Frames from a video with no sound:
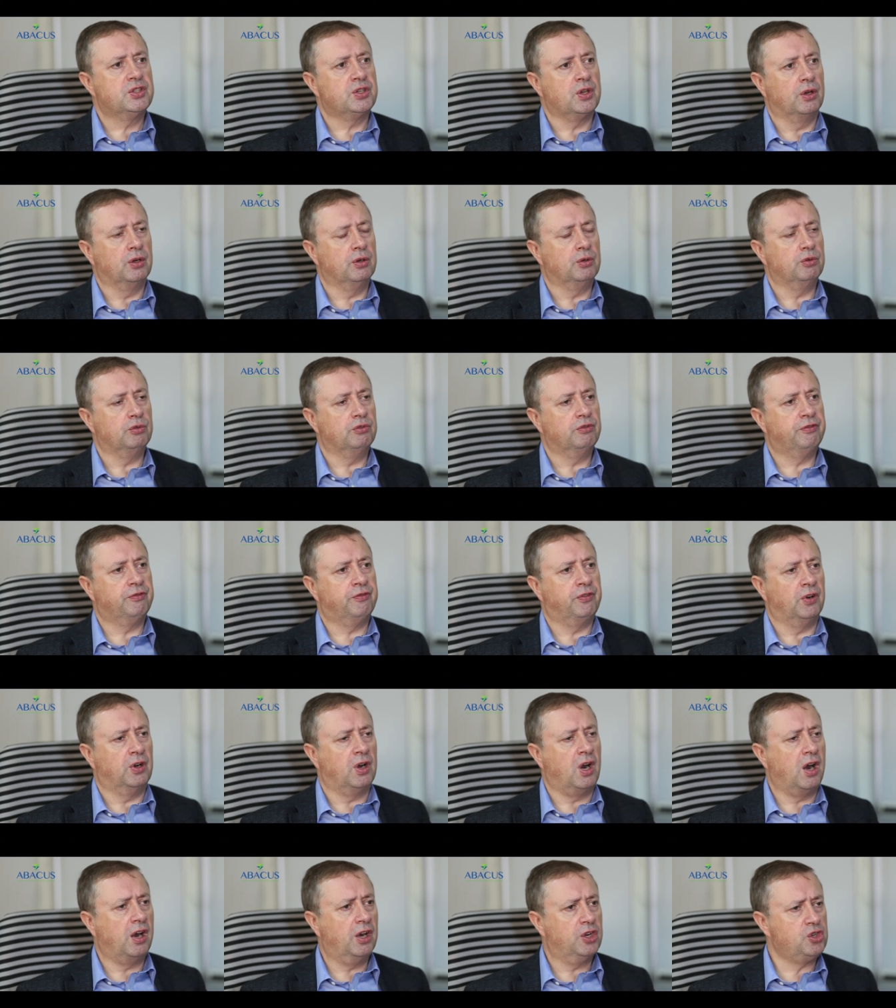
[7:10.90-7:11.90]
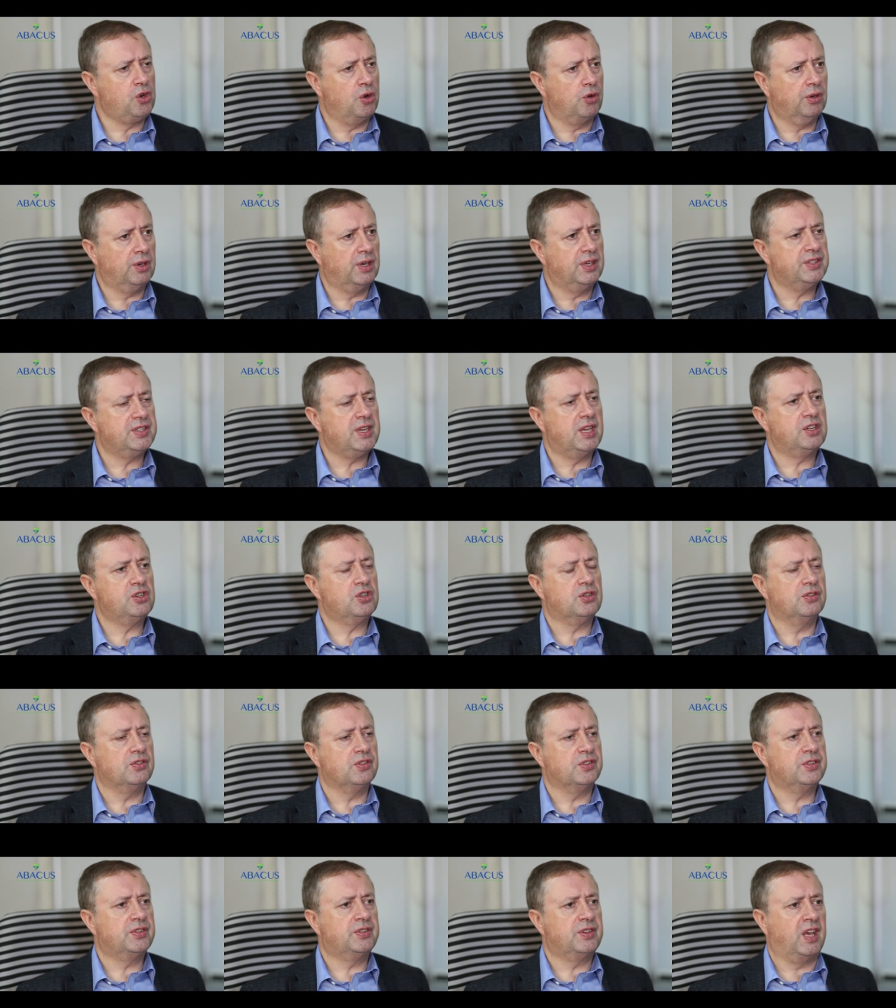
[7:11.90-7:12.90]
So for large
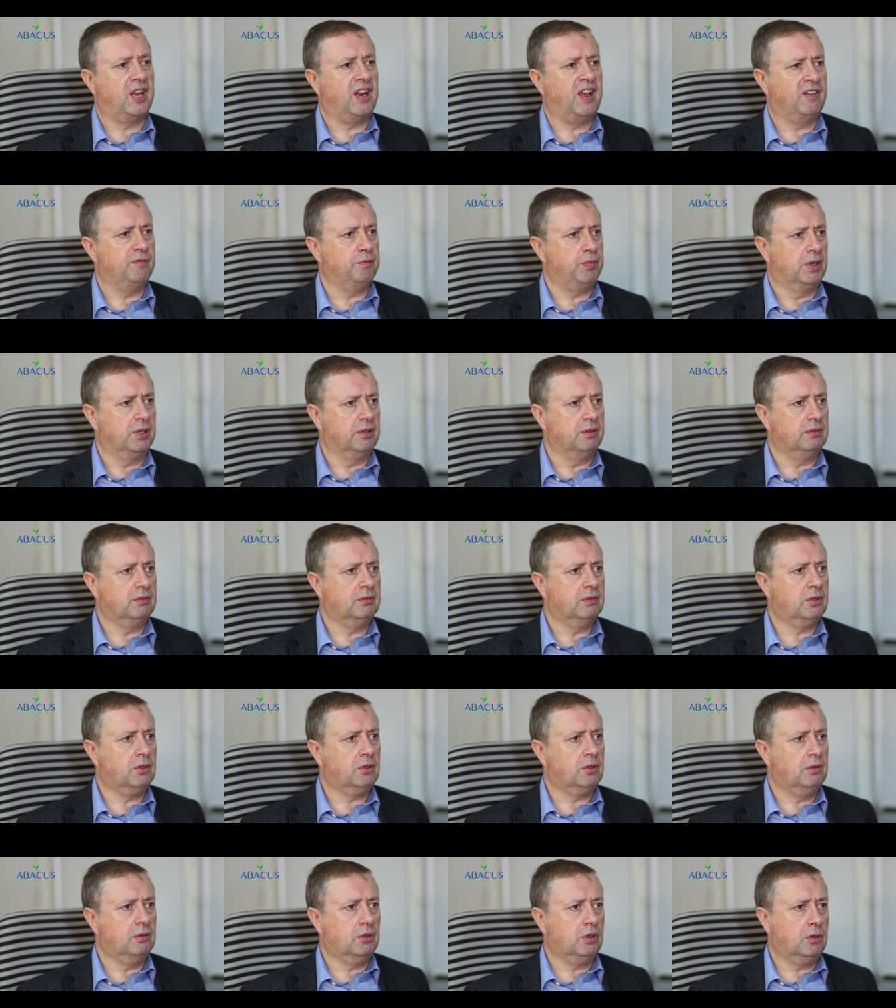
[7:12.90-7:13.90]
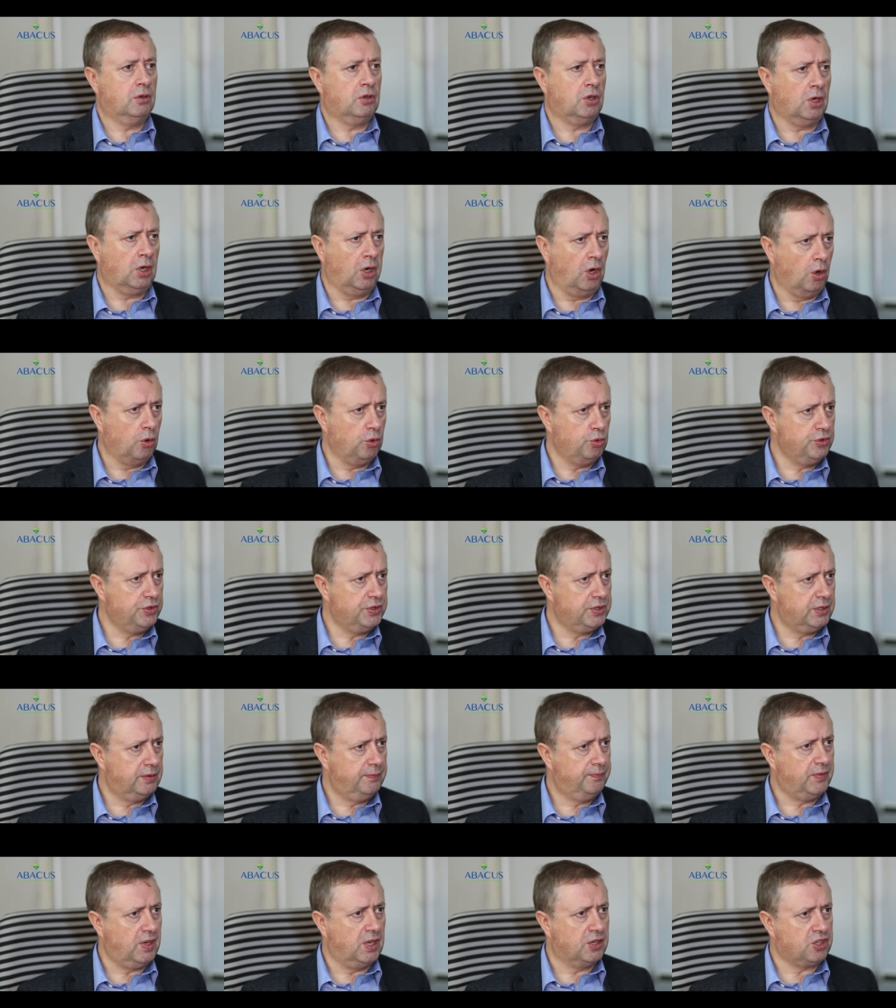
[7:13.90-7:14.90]
organizations that have been
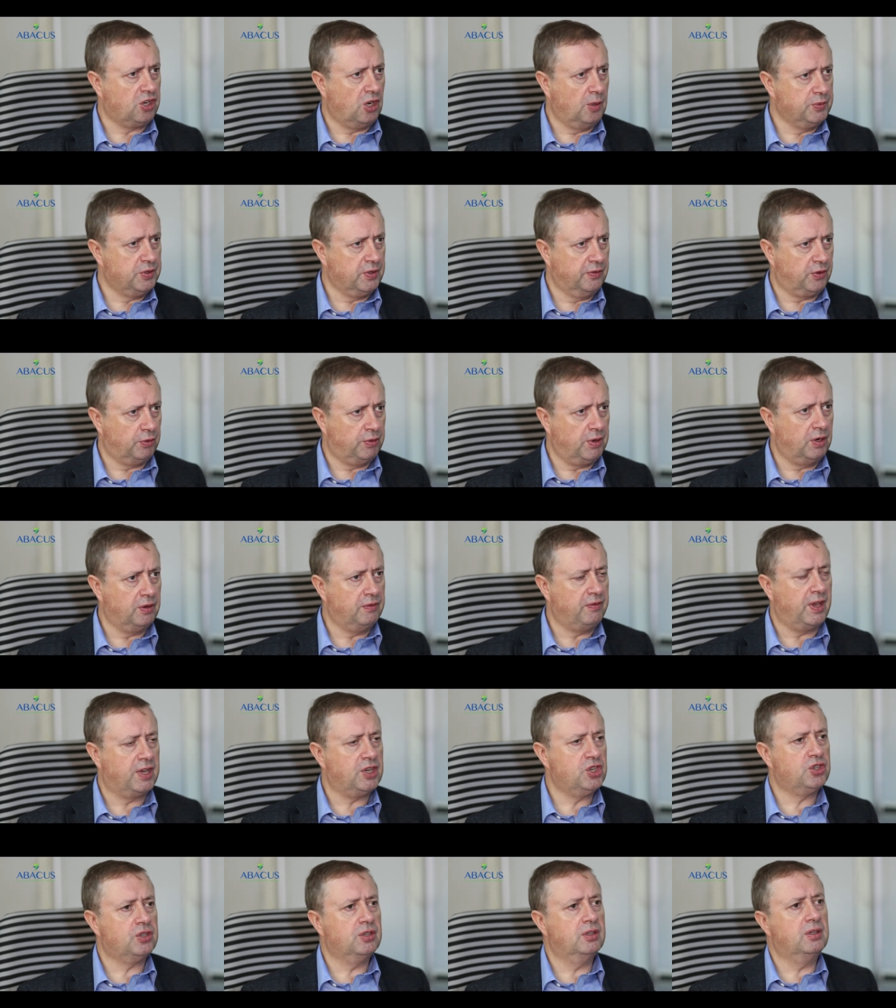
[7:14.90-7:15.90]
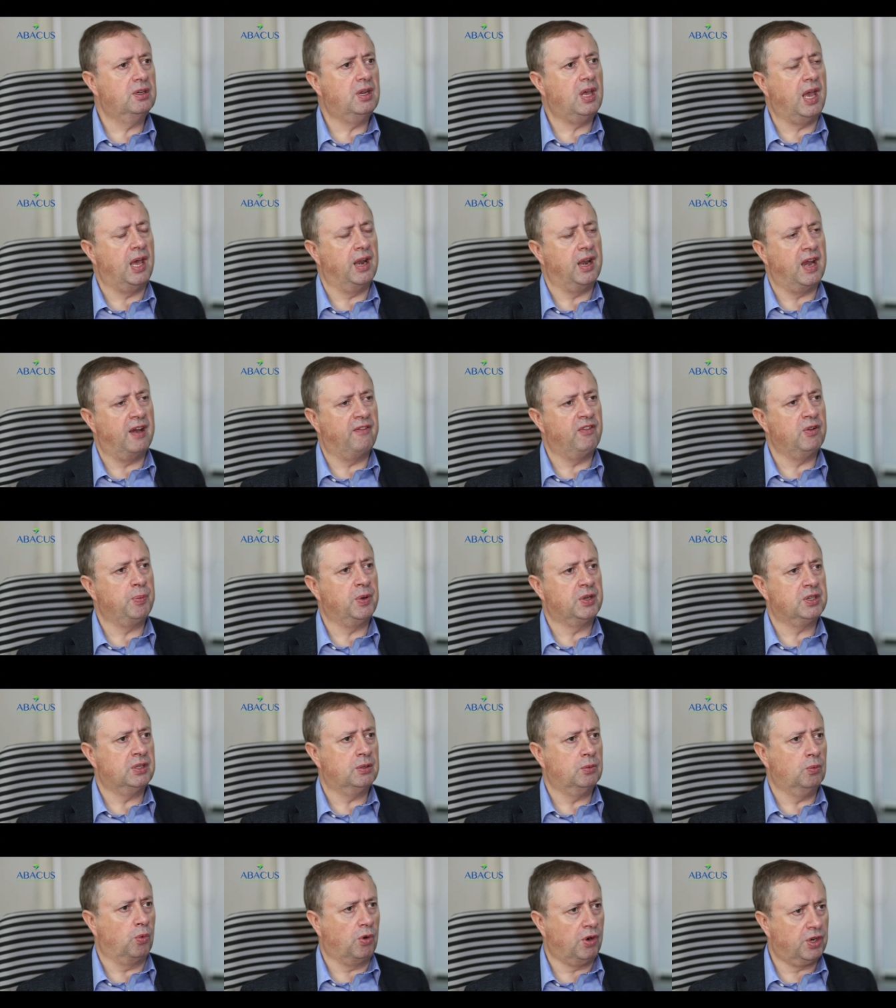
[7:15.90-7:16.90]
closed in terms of their innovation, and
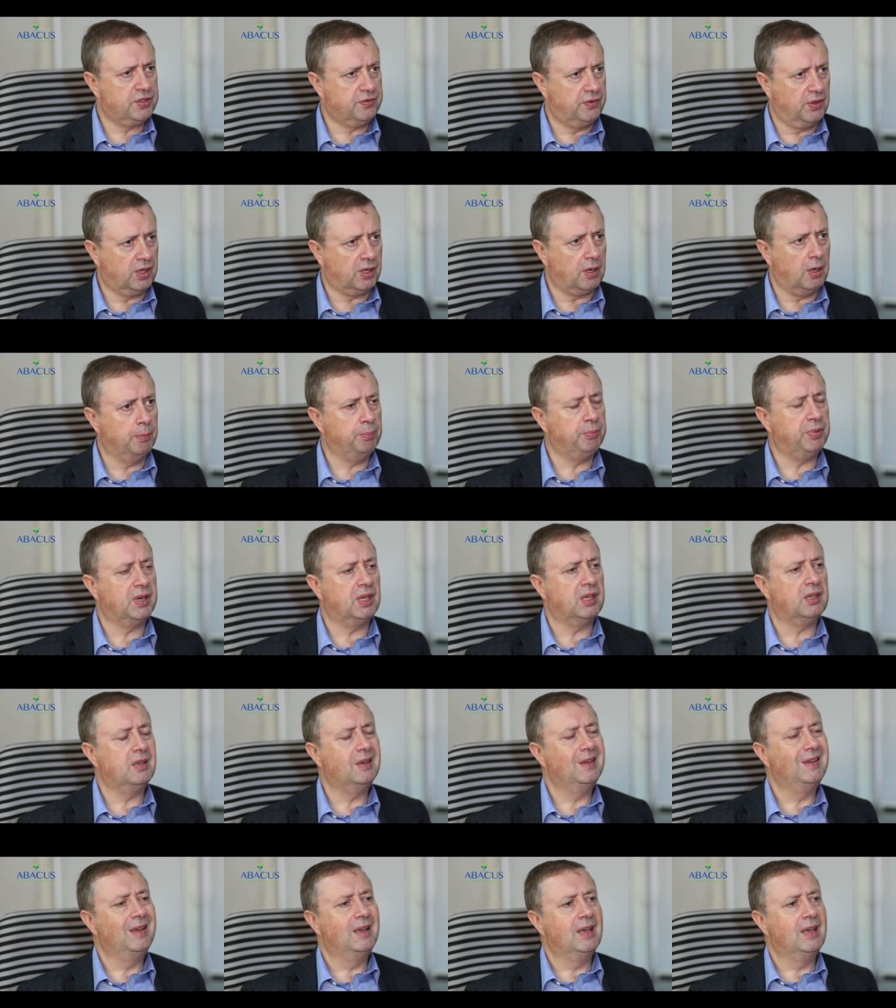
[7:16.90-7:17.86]
everybody works for the company,